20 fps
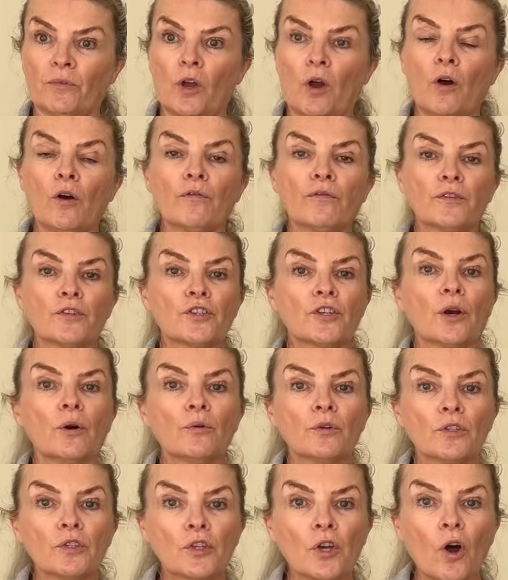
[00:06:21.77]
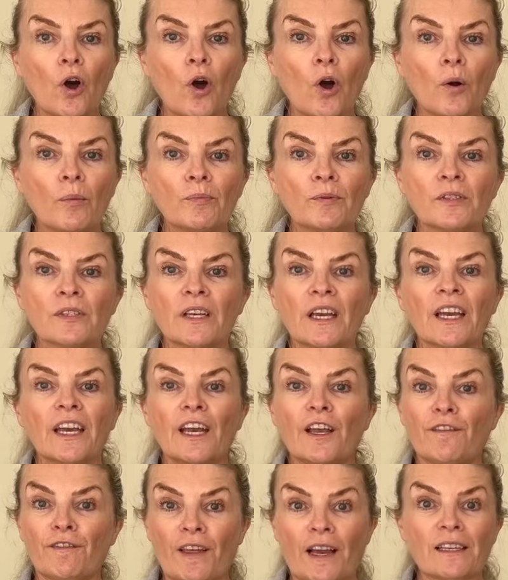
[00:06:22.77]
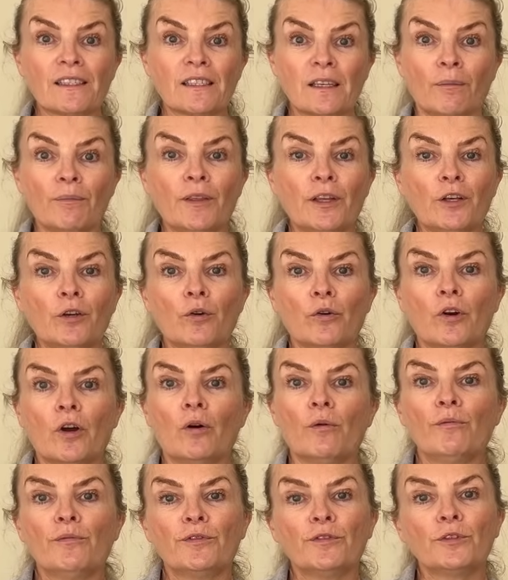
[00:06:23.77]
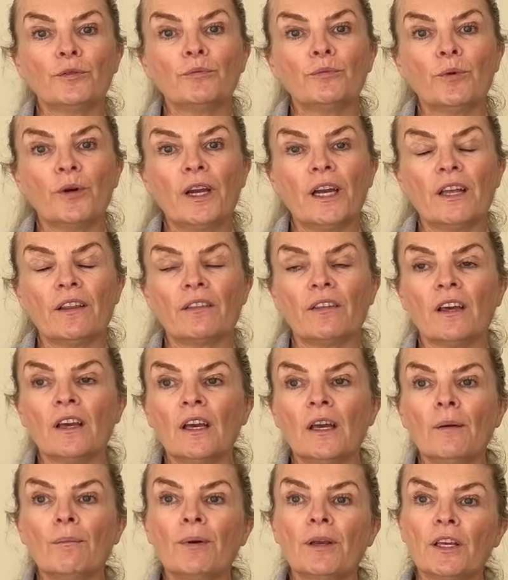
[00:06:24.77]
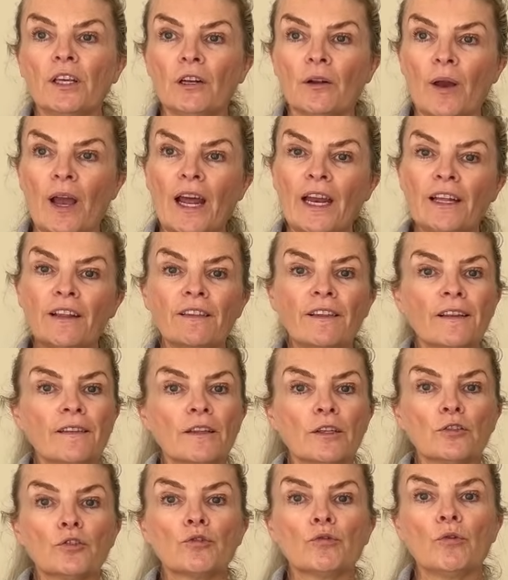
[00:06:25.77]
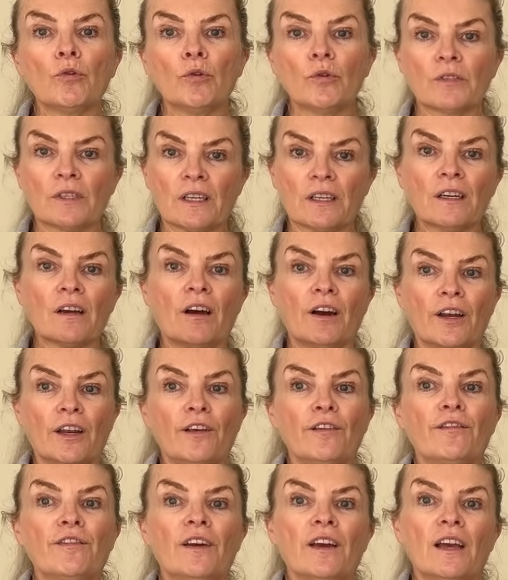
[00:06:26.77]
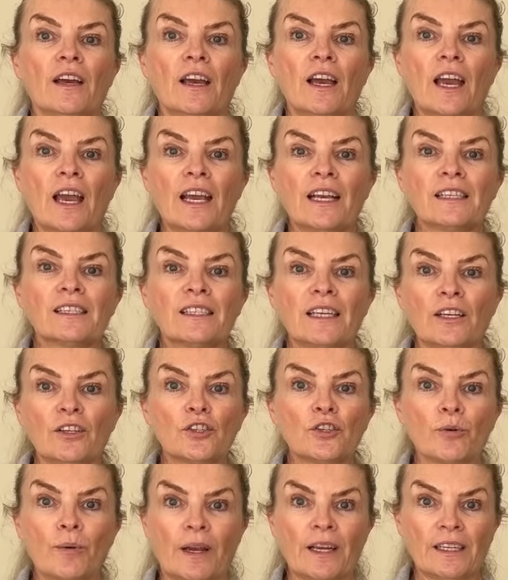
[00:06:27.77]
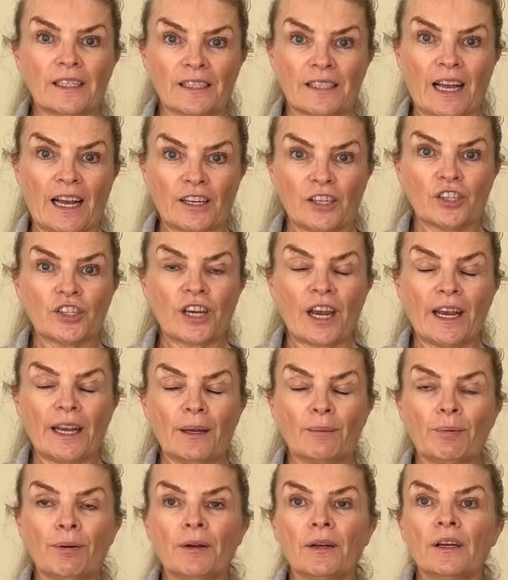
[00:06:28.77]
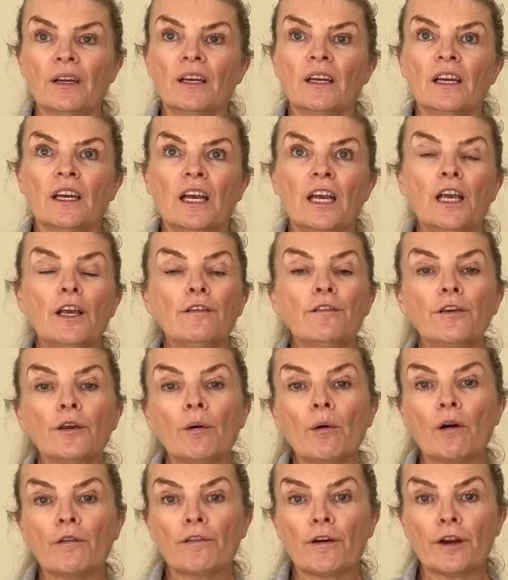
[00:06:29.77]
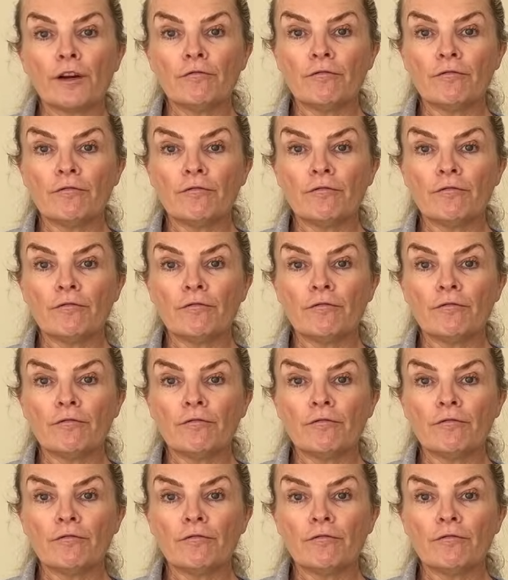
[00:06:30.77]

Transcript: off the shoulder tops, if that's something you're confident with. But, you know, anything that draws and kind of accentuates that shape. If you are very